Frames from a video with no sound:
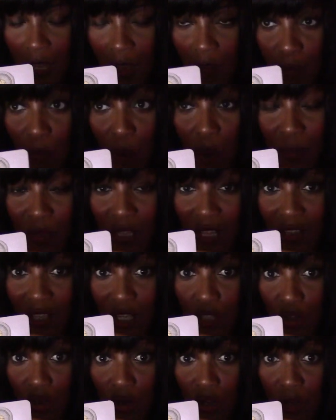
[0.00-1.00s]
It might be that
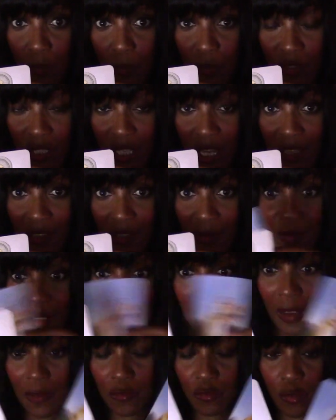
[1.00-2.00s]
they're trying to protect
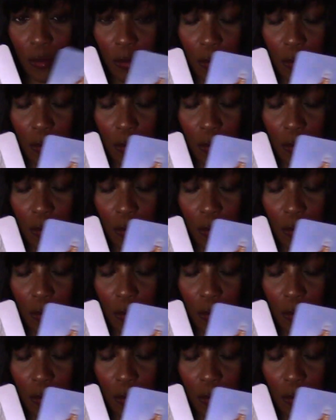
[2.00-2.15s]
themselves